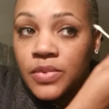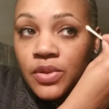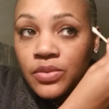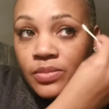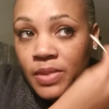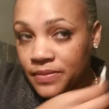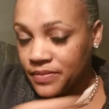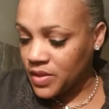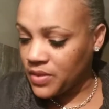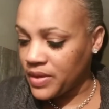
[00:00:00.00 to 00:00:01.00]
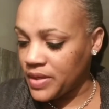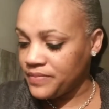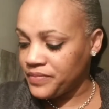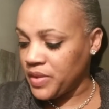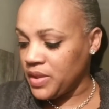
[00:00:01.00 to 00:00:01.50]
Excuse me. All
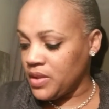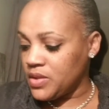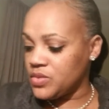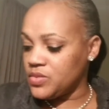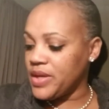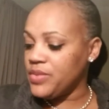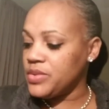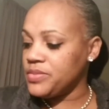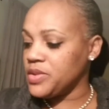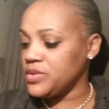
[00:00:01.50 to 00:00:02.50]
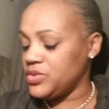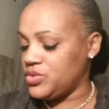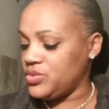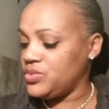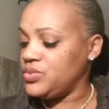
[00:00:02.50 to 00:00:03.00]
right, so now what I'm gonna
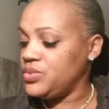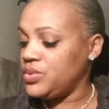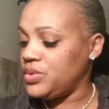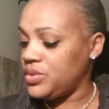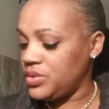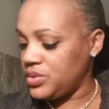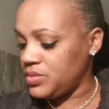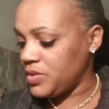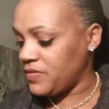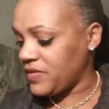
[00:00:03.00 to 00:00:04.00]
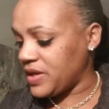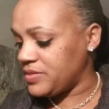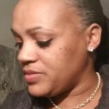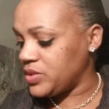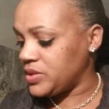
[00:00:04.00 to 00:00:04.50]
do, let me
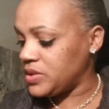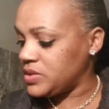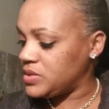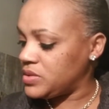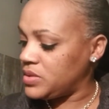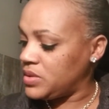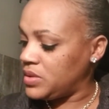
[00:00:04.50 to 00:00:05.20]
find one that's